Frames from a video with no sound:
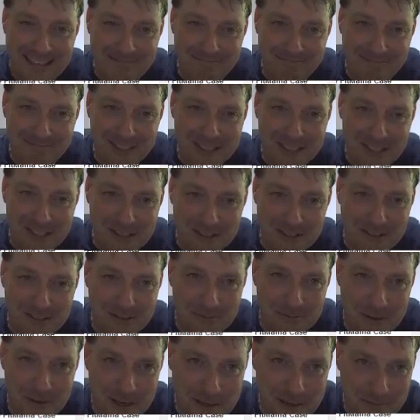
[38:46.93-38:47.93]
So
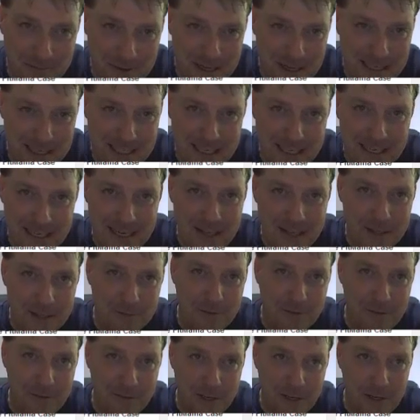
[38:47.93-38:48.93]
where I did another
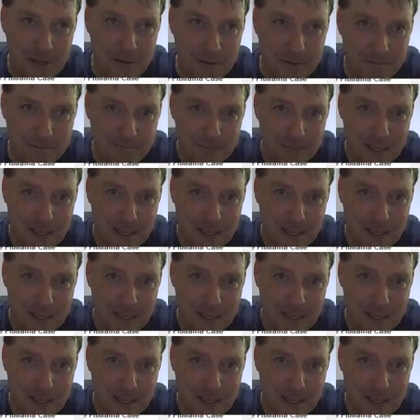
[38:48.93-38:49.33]
review.